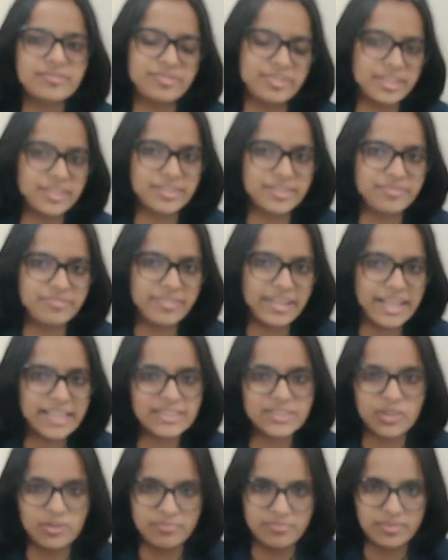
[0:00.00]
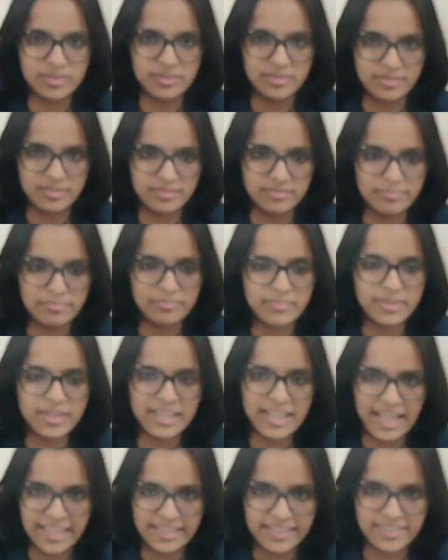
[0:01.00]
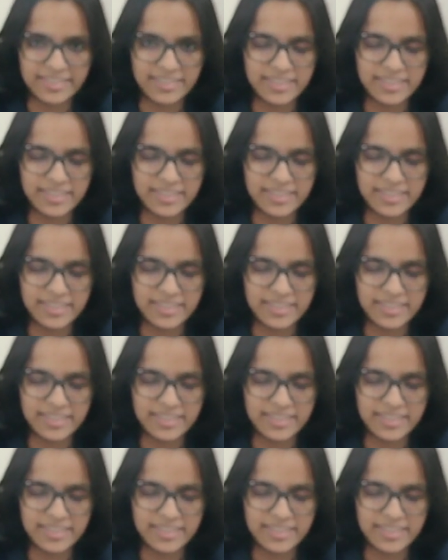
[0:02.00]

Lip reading: reflects of light,